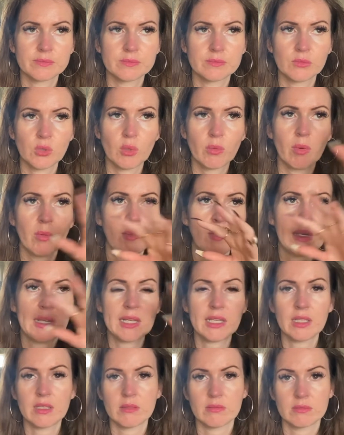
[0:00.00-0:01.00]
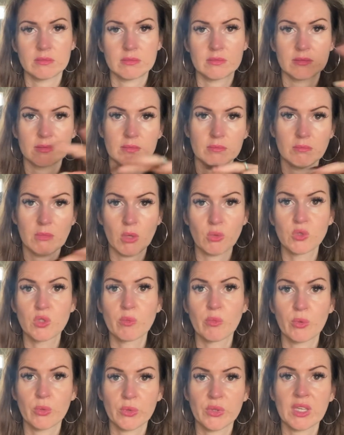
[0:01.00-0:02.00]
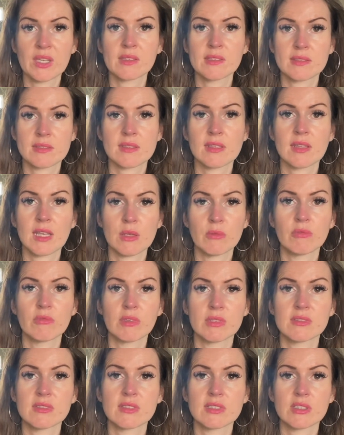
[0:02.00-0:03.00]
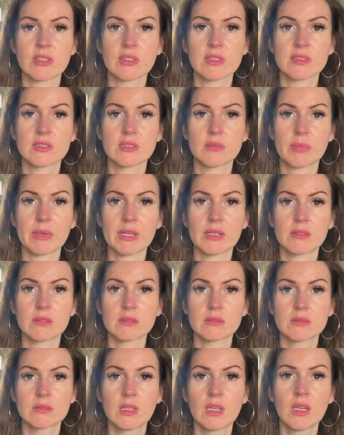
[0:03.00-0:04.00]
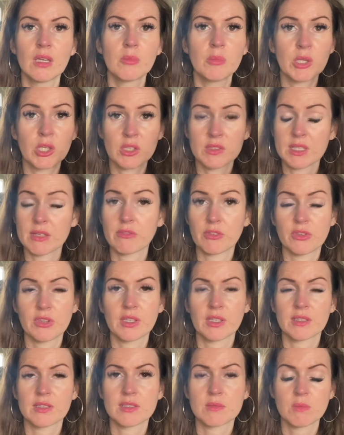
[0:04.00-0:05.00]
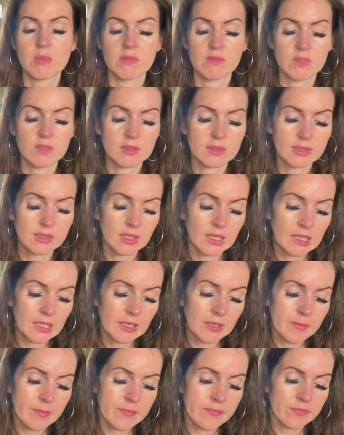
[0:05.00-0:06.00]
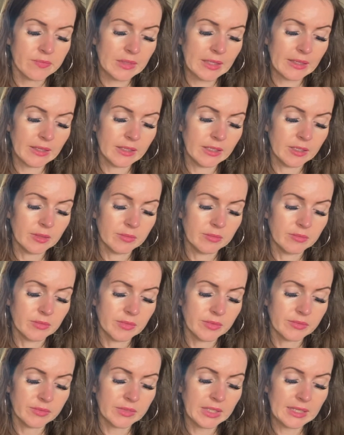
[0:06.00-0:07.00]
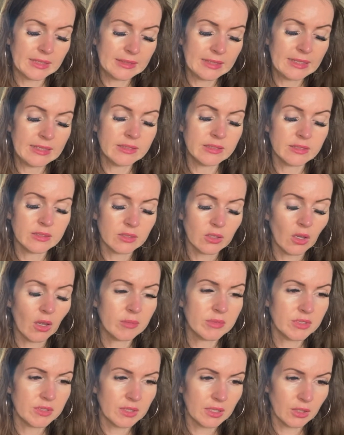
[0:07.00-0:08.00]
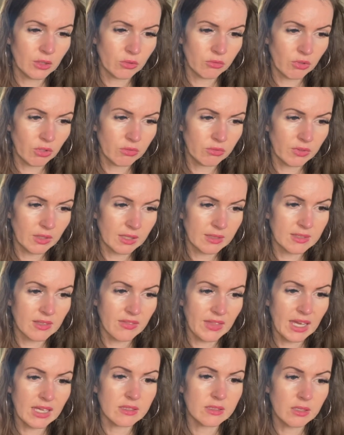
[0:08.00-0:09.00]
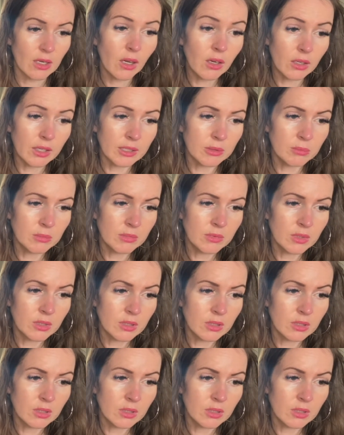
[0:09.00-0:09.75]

Probably multiple things that they were undecided about, because everything is mirrors. They needed time to think through things, and that time